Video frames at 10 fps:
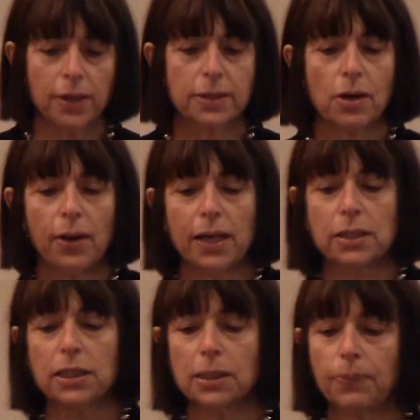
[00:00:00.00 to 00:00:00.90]
So
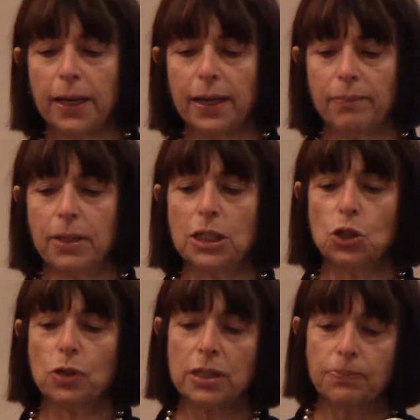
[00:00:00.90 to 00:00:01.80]
anticipate means
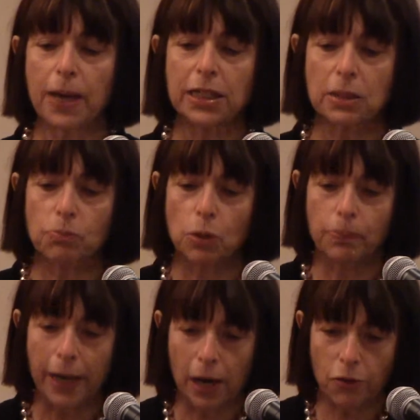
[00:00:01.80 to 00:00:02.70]
to expect and
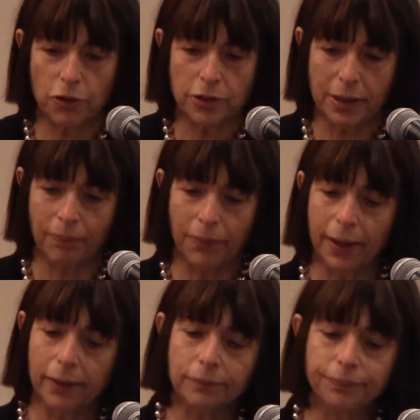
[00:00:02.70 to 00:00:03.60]
prepare for
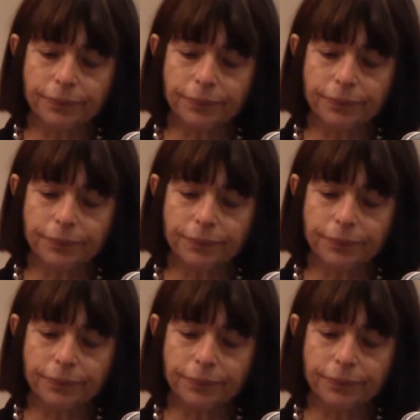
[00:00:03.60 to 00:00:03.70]
something.